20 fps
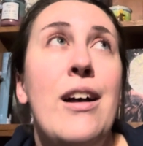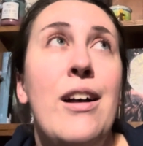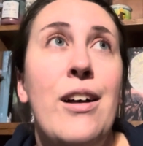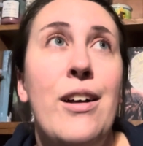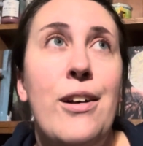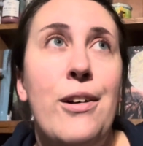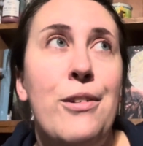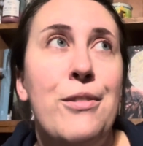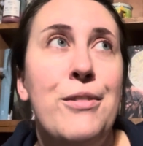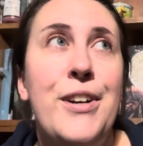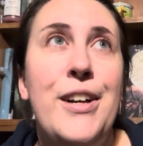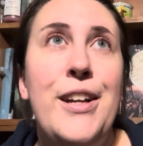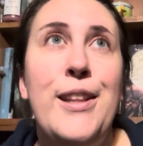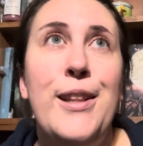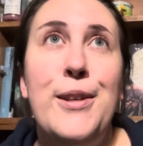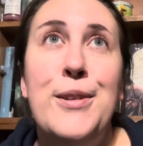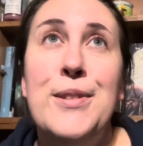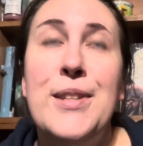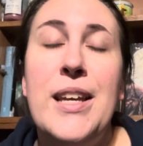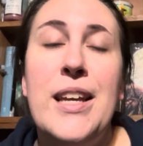already
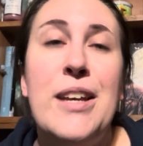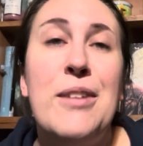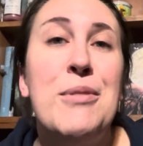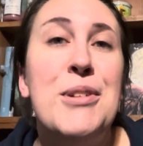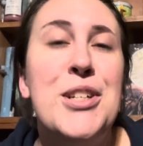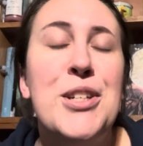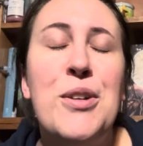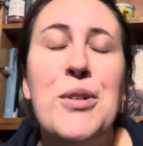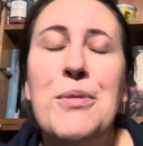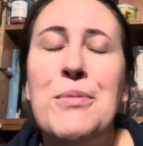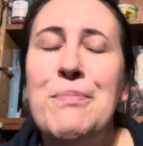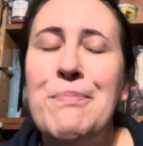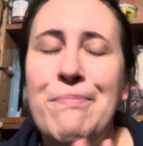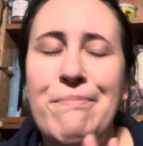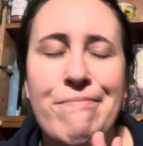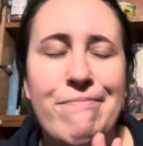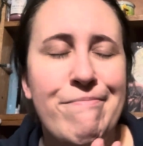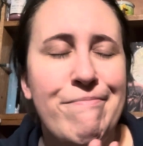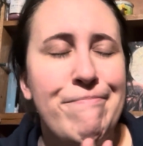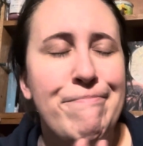losing, which
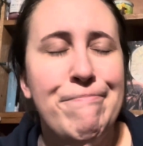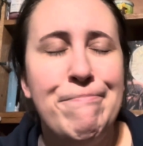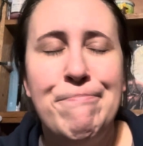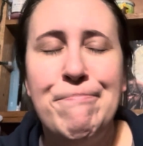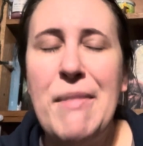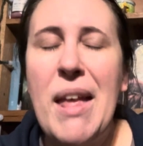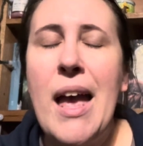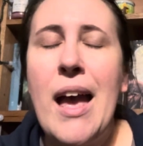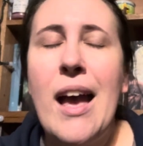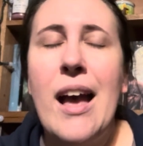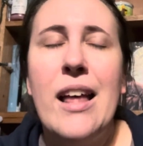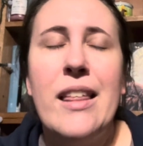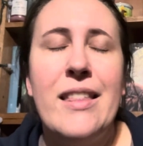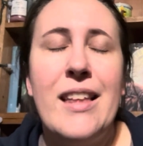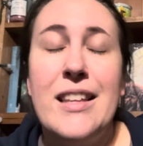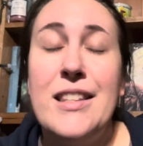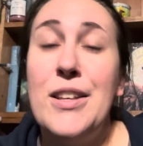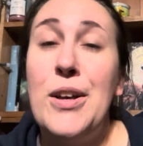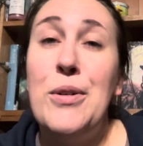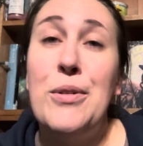
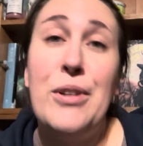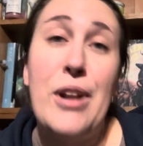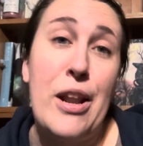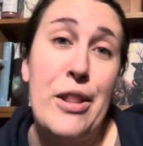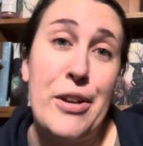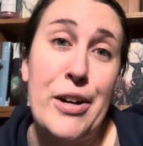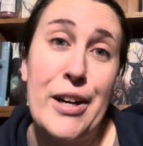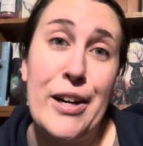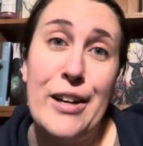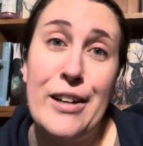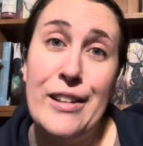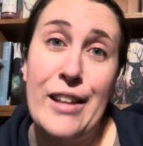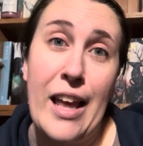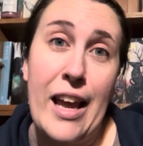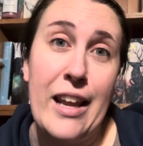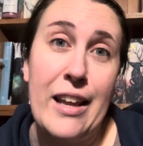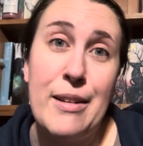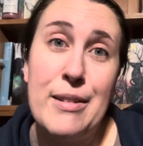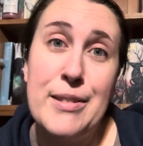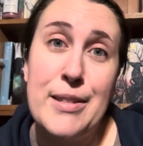that's a whole other
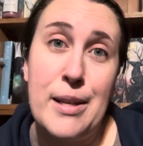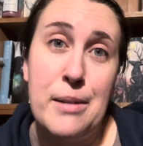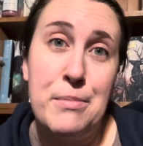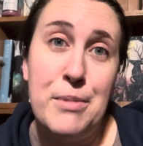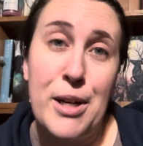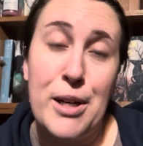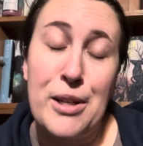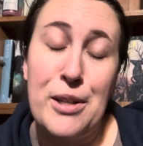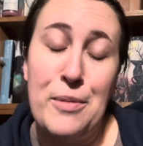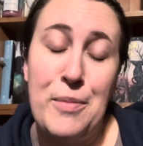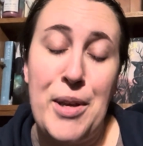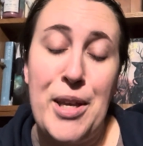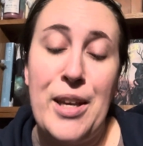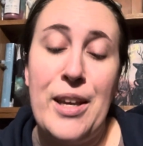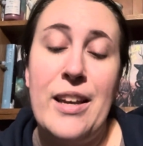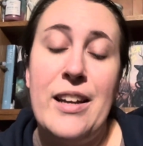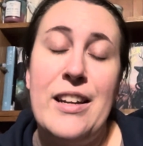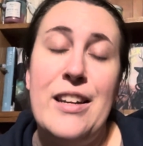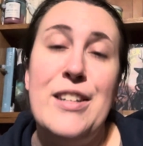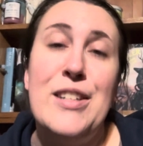like subject that we could
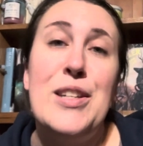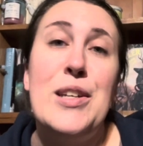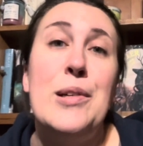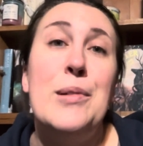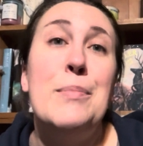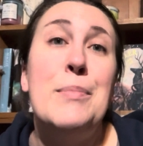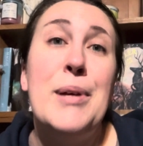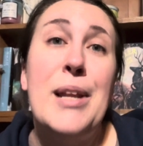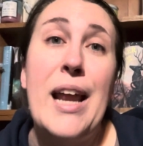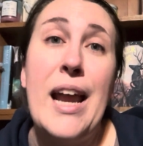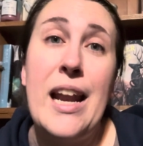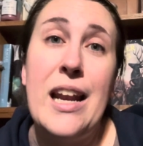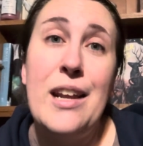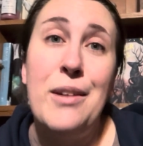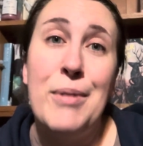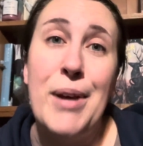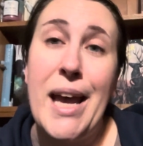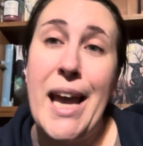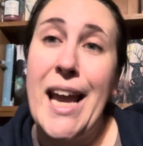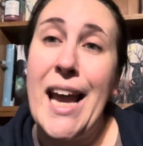get into. But
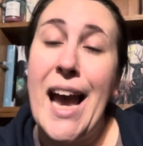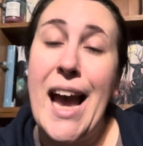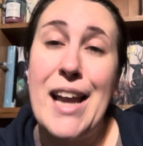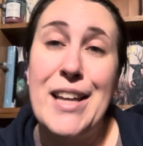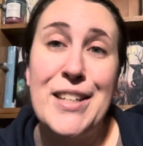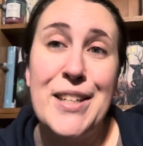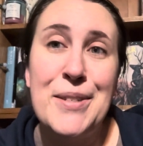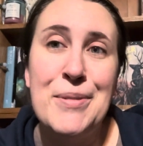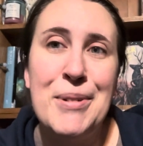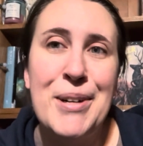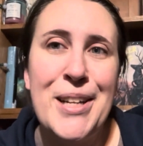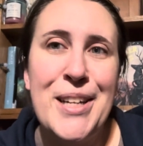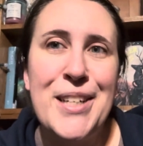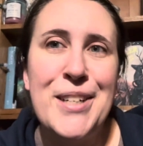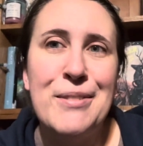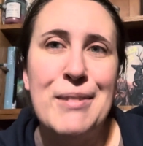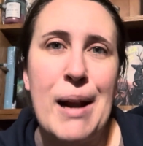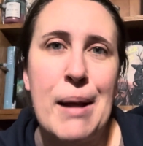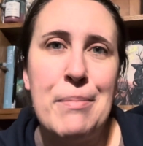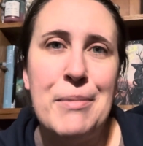anyway, I just wanted
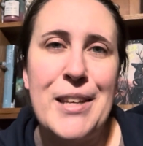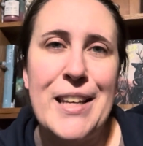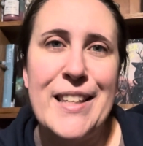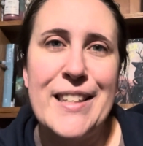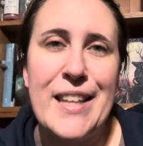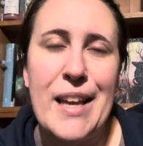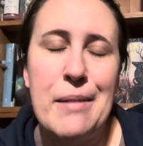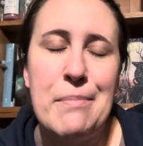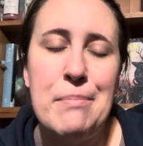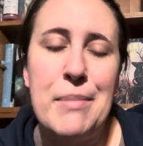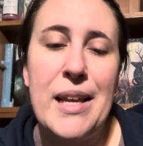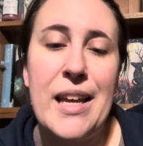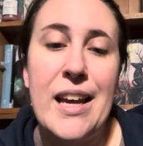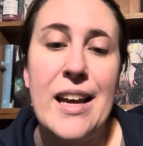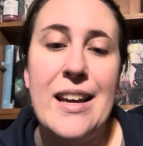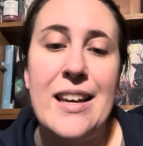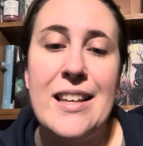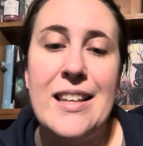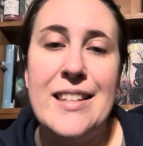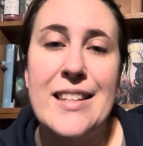to wrap things up
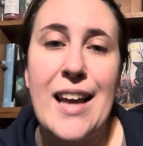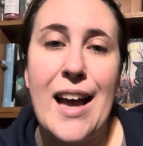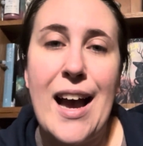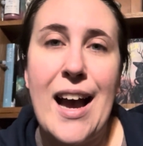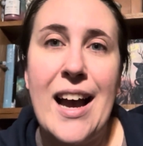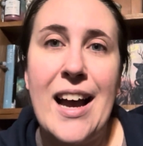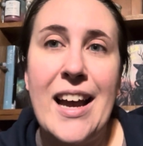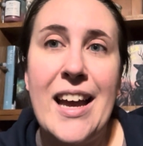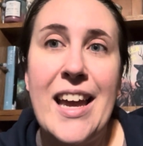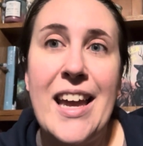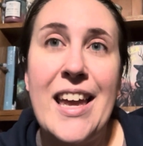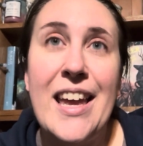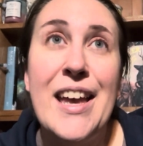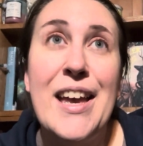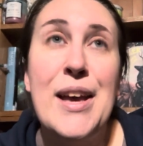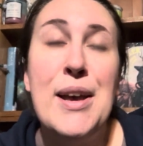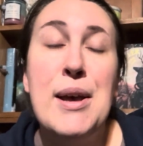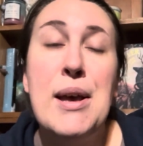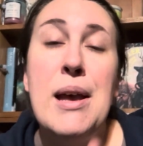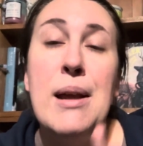because I
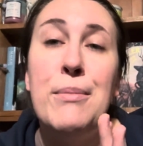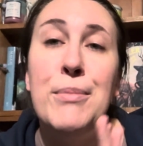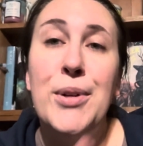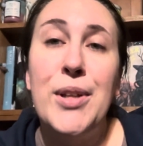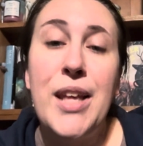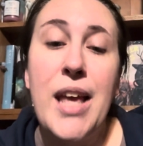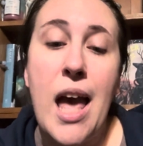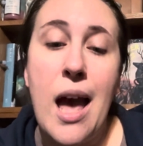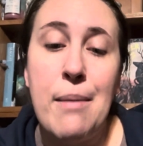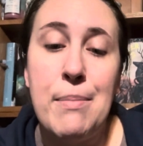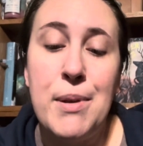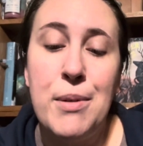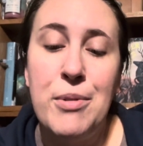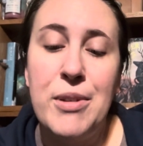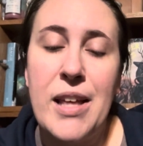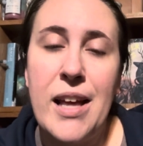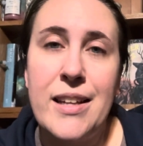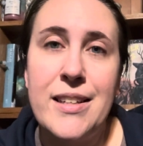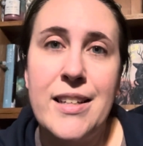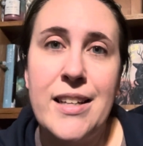am really happy with
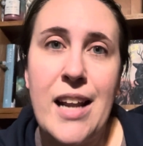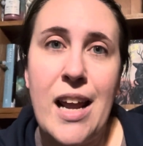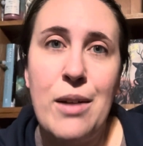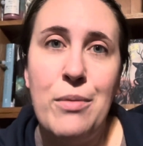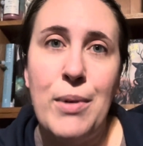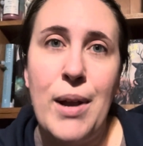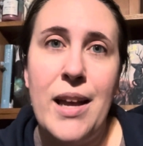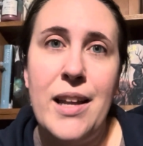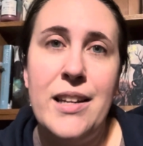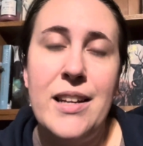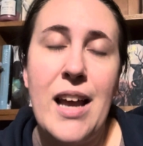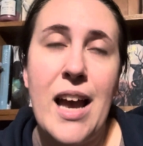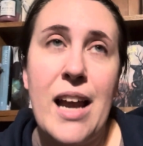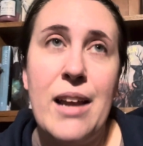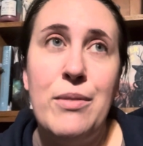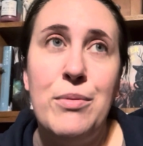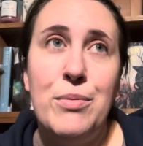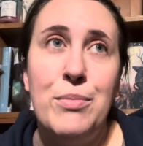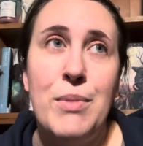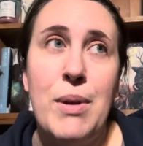how today went.
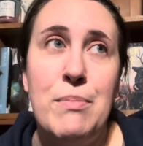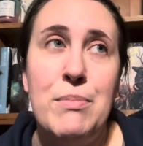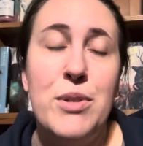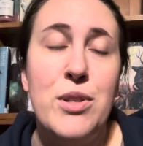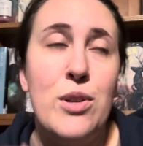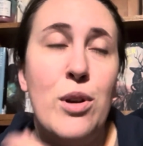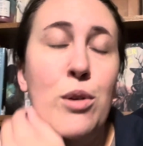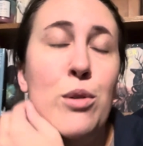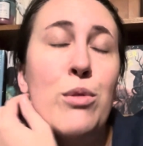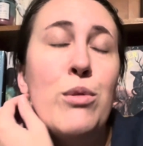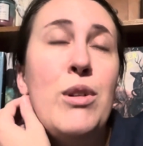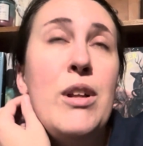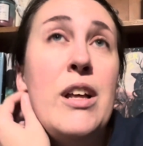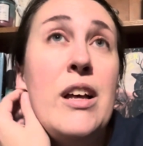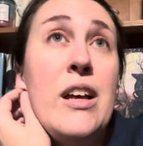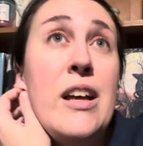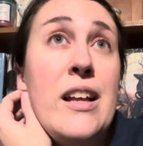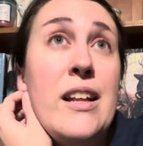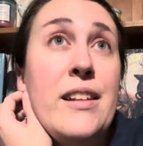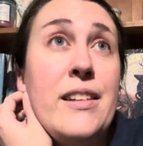I'm so
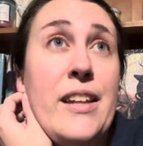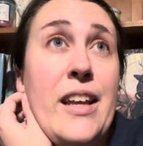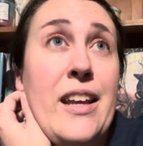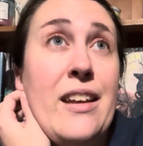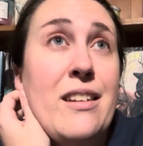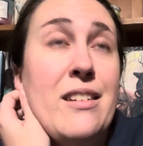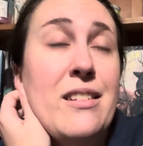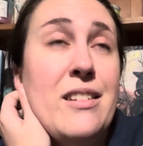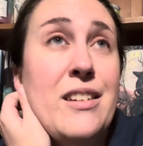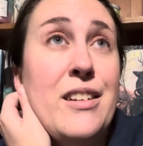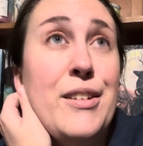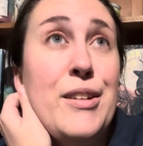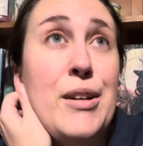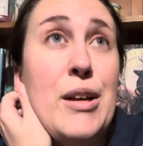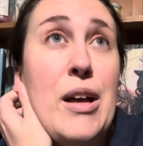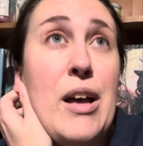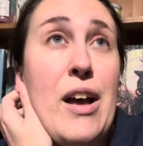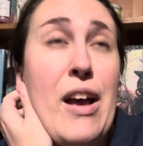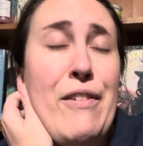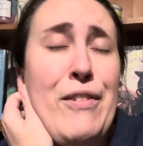
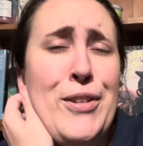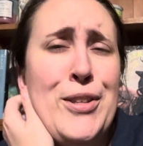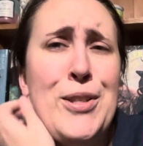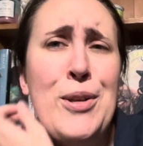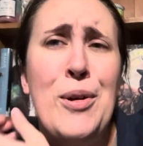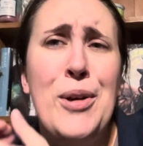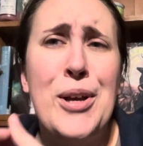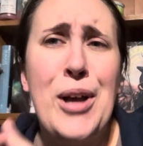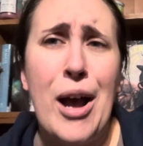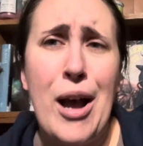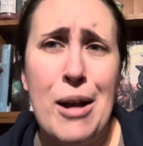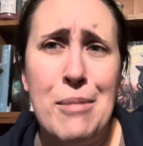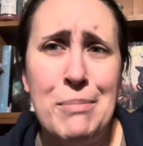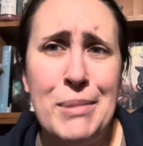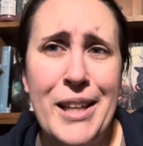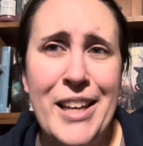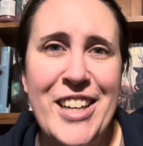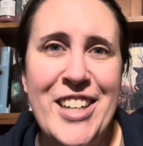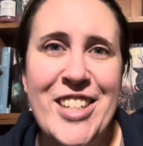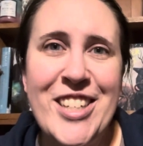I feel so
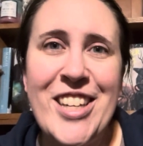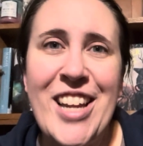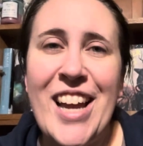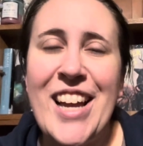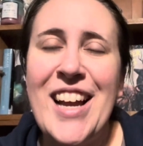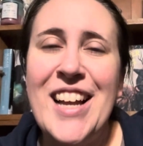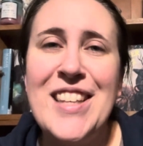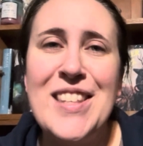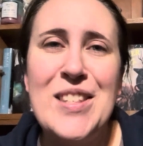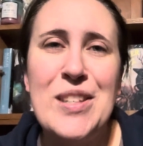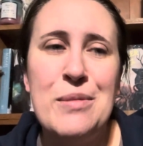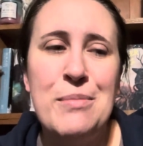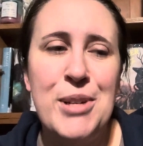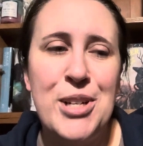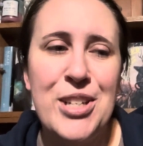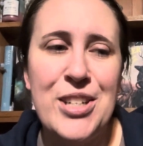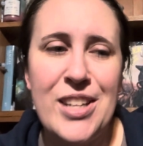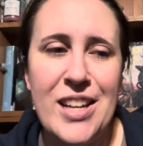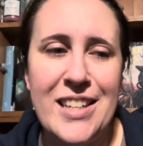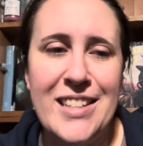accomplished. I got so
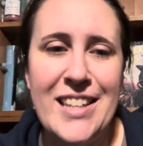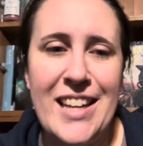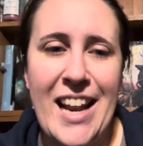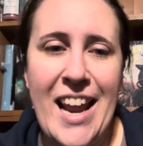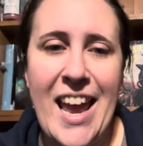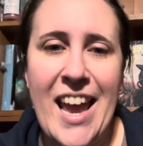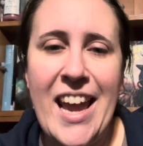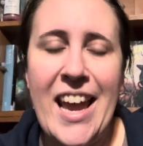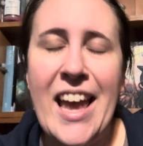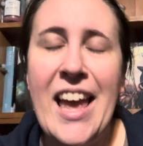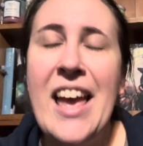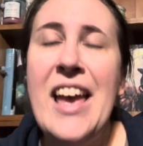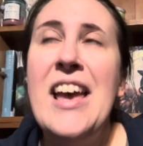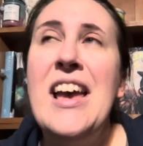much done today.